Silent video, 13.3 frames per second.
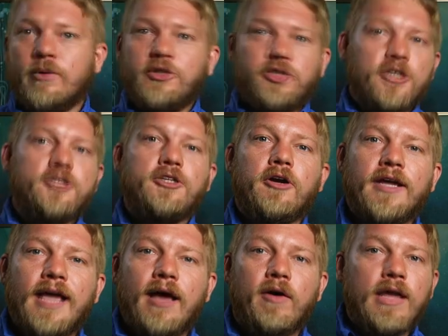When just
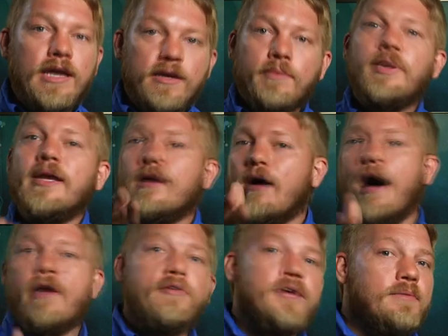starting out, independent
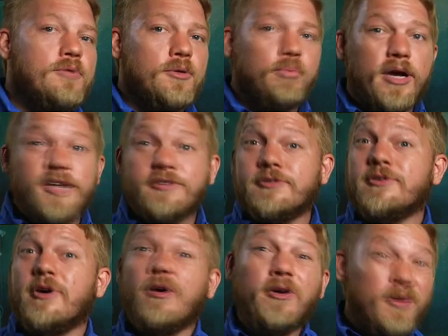auto damage
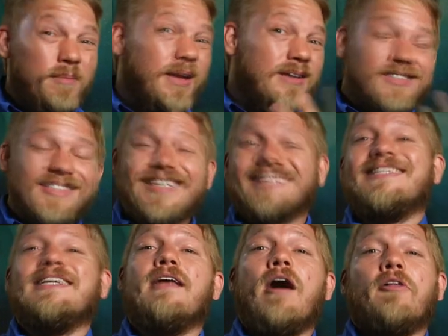appraisers earn about
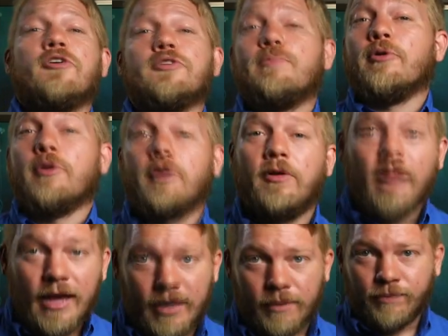$60 per
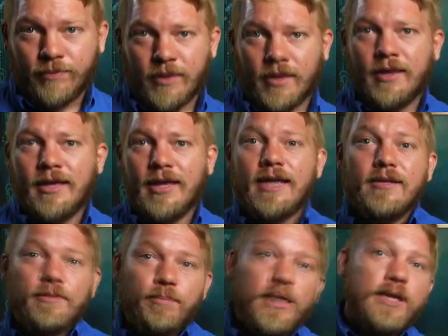claim,
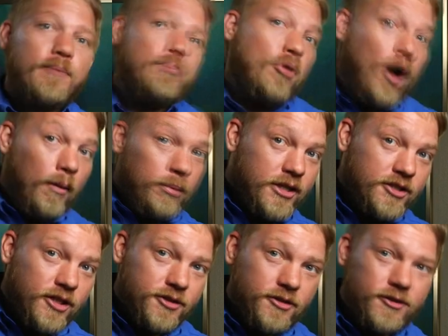independent property
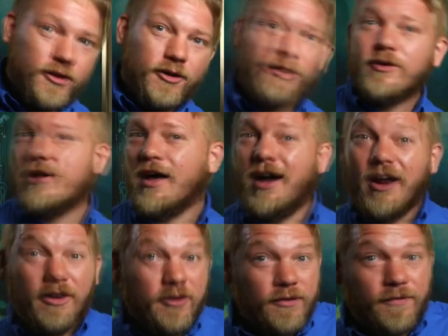adjusters earn
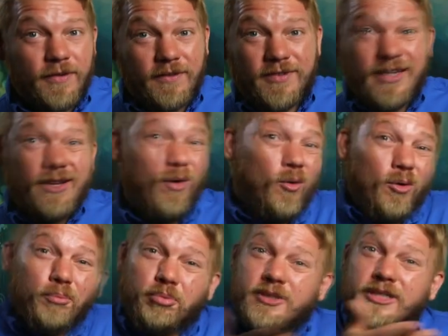$150
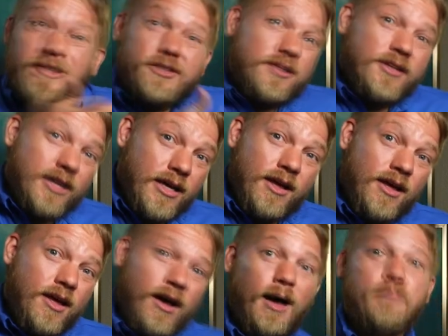or potentially
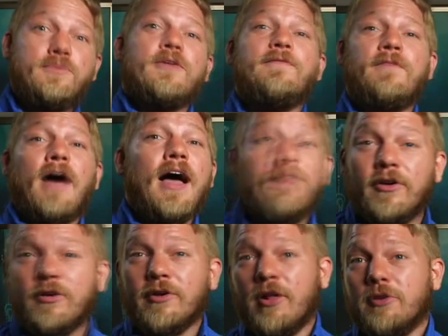up to
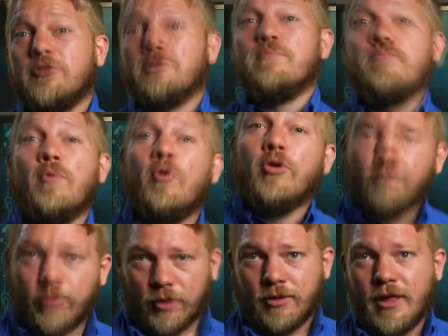$500 or more
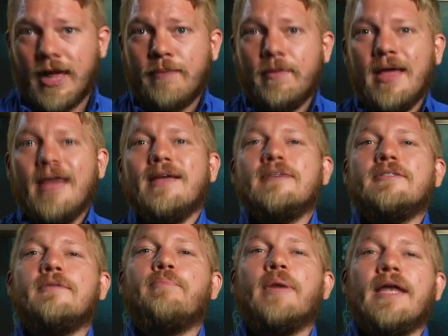per claim,
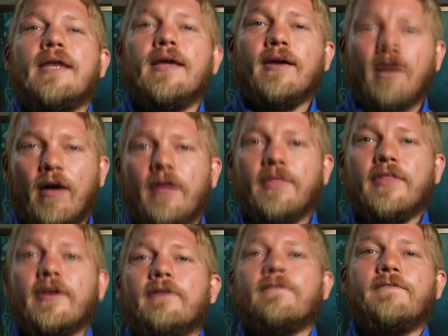depending
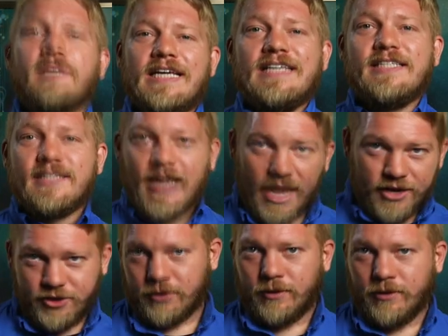on their fee
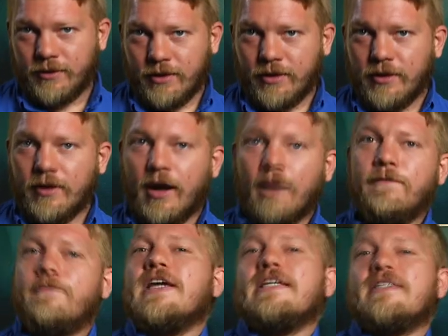schedule. A
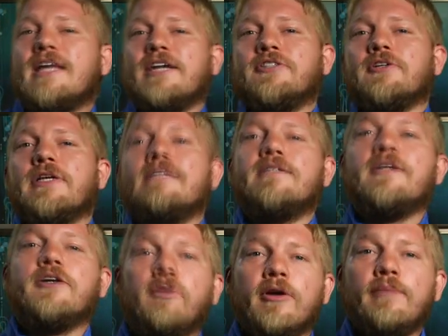fee schedule is
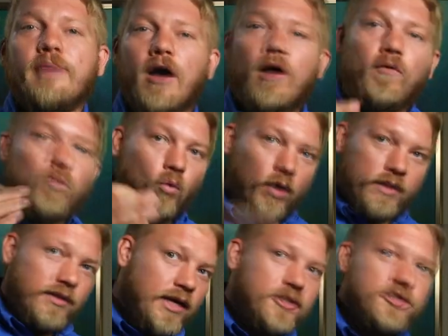an agreement of
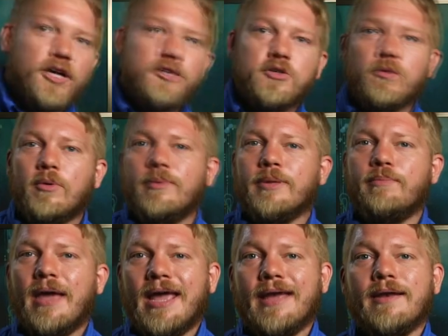what the adjuster will be
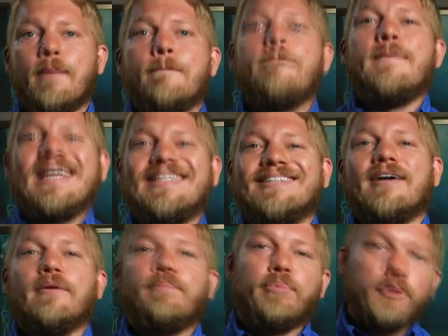paid based
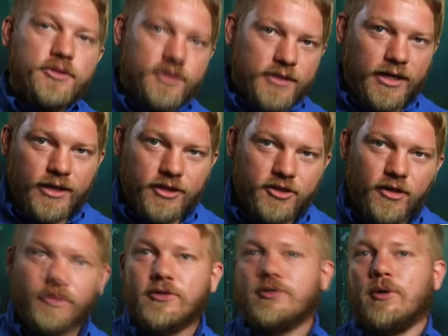on a percentage
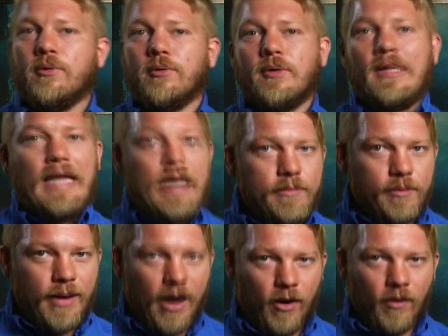of the total claim
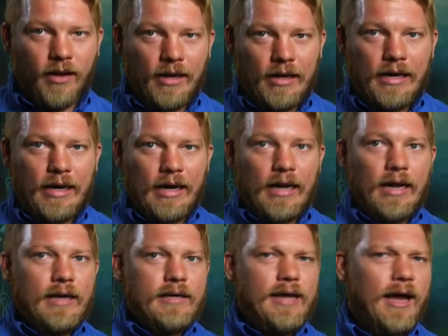amount.
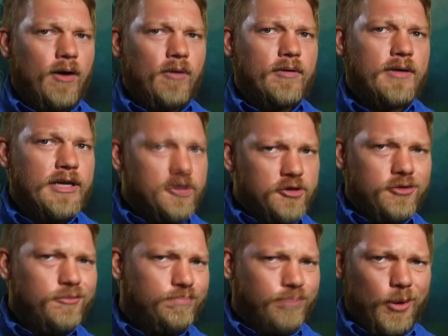Now, can you
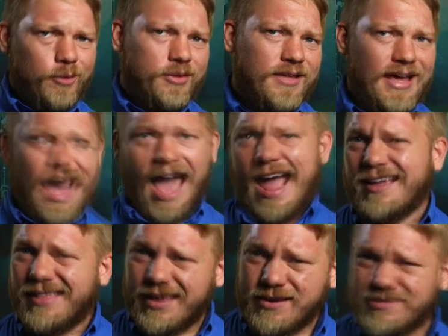do both cat
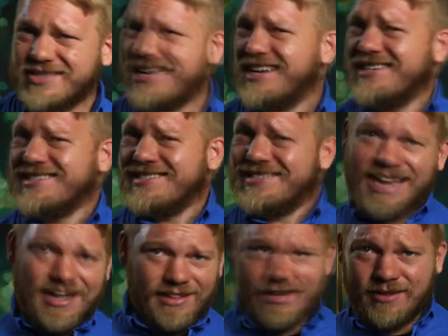claims and
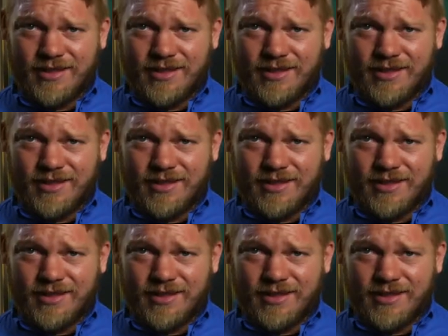daily